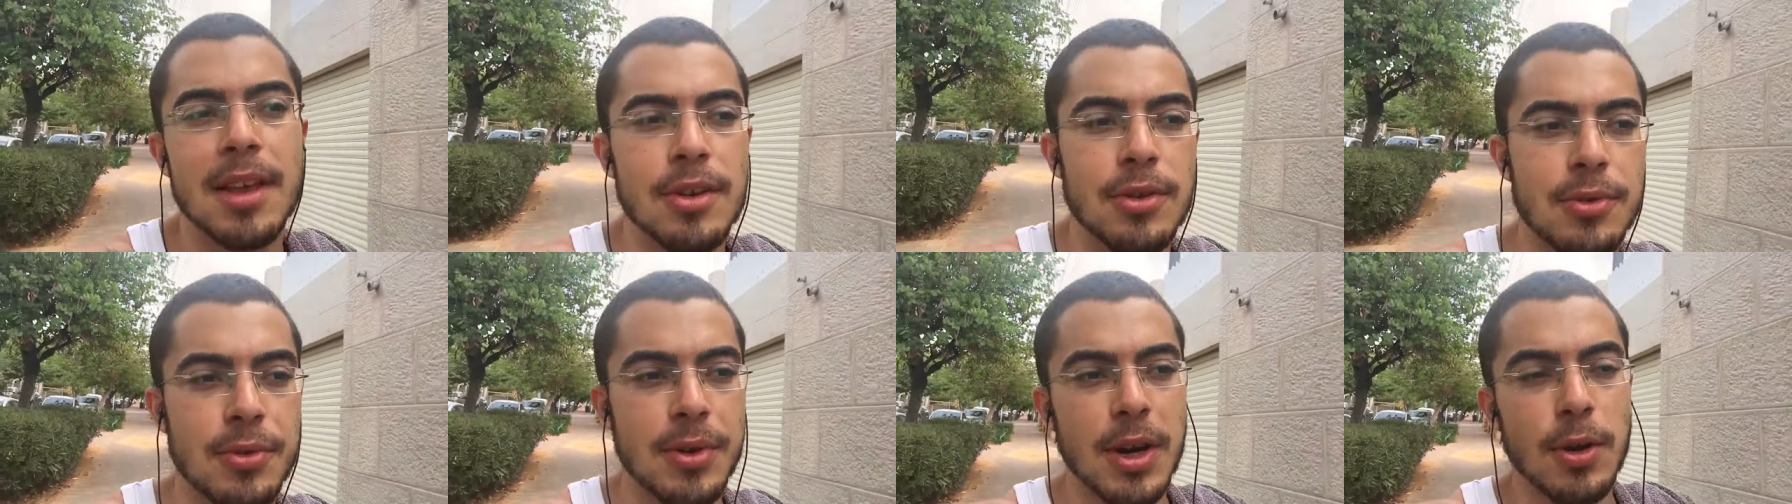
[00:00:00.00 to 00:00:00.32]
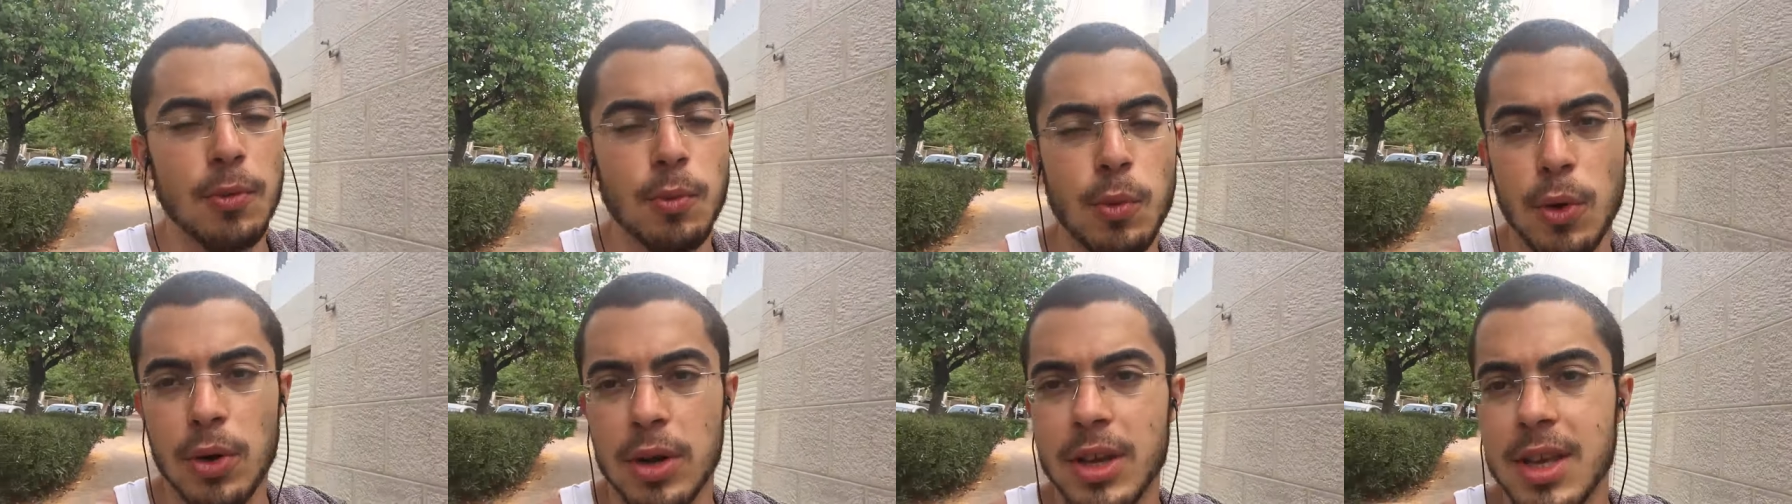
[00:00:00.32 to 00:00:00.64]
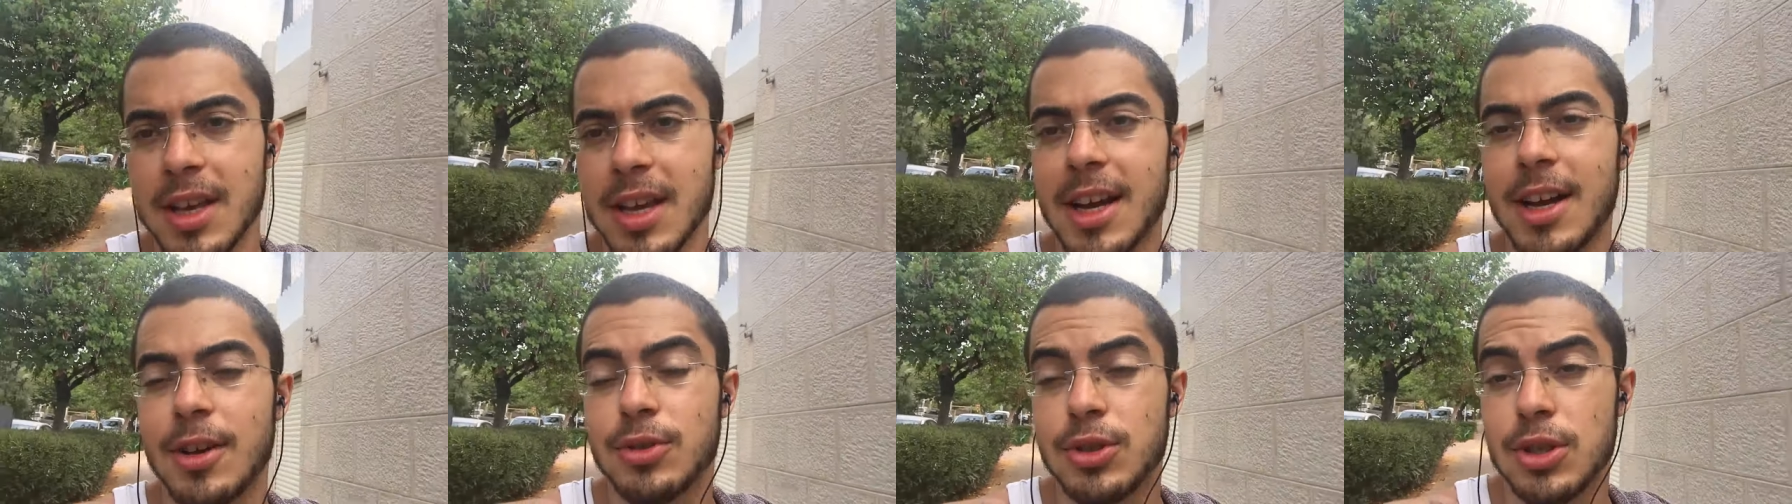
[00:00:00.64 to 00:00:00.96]
You're not
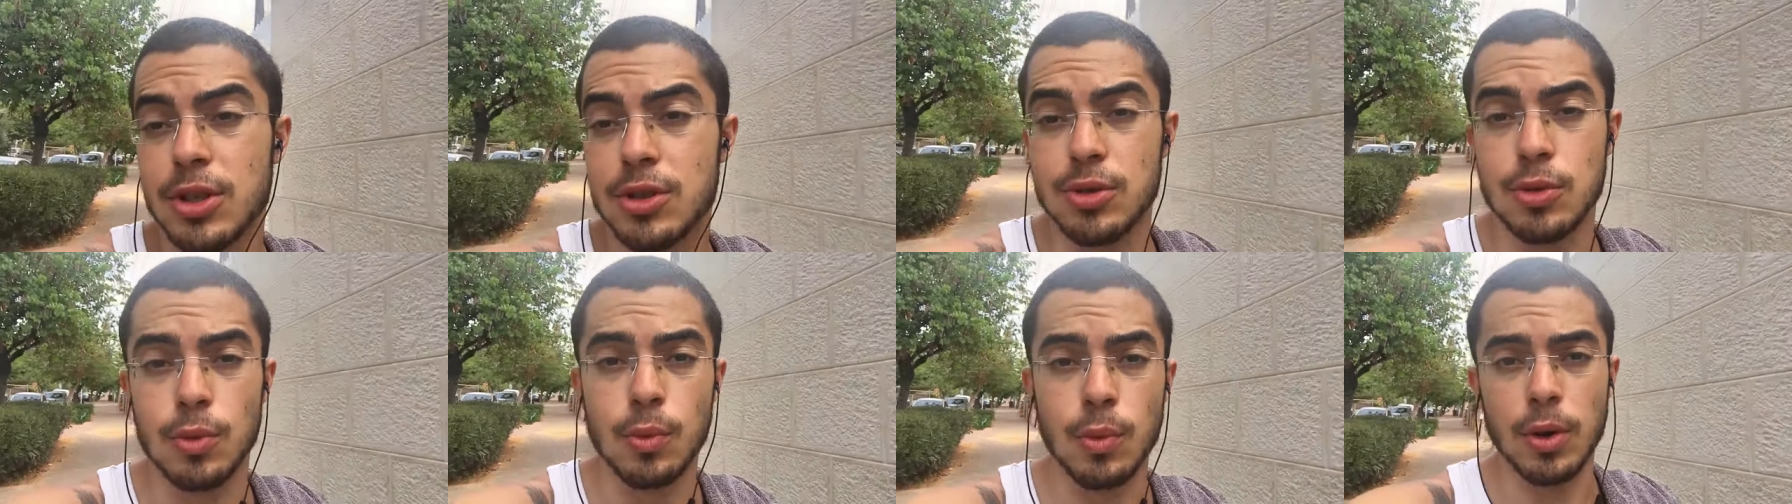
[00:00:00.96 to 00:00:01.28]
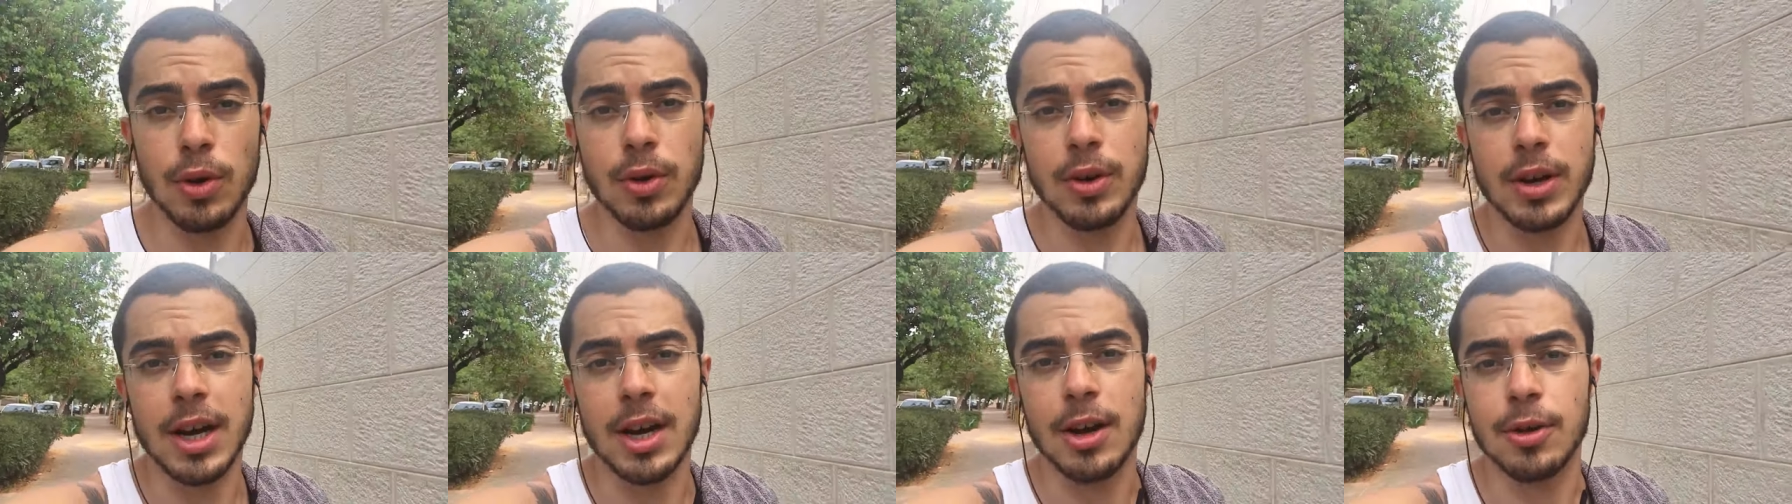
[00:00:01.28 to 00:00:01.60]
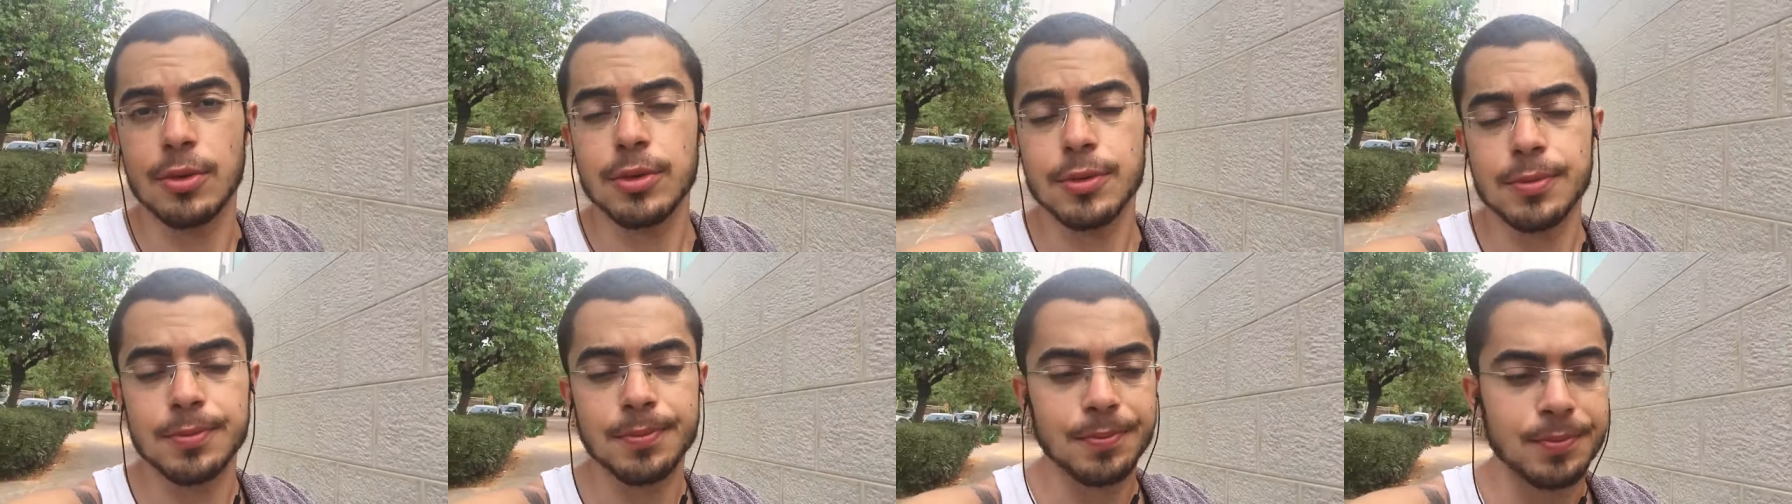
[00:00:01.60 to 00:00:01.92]
working out just to work out.